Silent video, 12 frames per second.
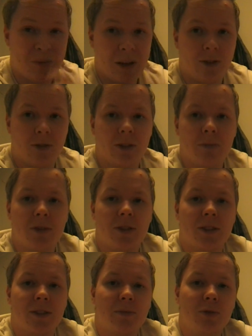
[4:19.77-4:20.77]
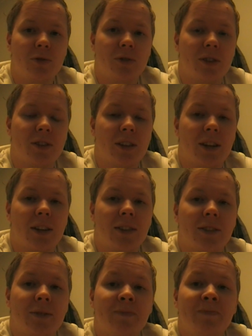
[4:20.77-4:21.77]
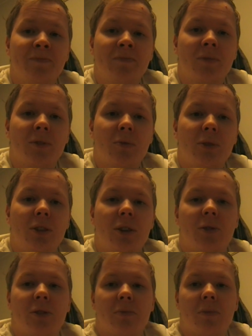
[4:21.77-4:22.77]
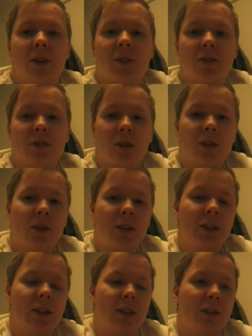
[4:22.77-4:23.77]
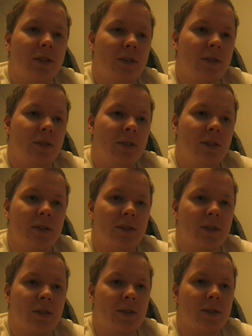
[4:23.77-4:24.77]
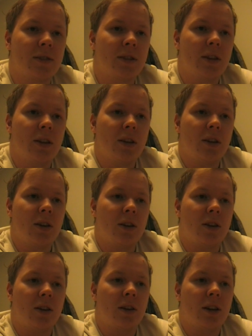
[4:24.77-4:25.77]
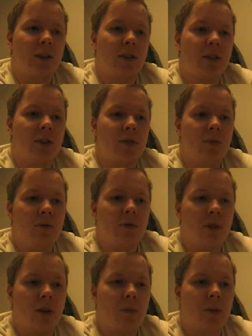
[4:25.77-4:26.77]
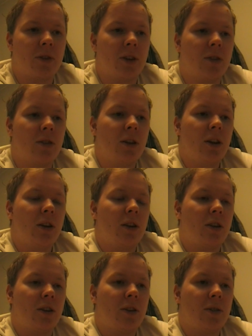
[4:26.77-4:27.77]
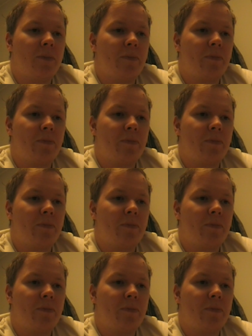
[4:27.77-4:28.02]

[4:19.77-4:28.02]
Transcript: background images, music and videos, make sure it isn't uh, any raw material. Uh,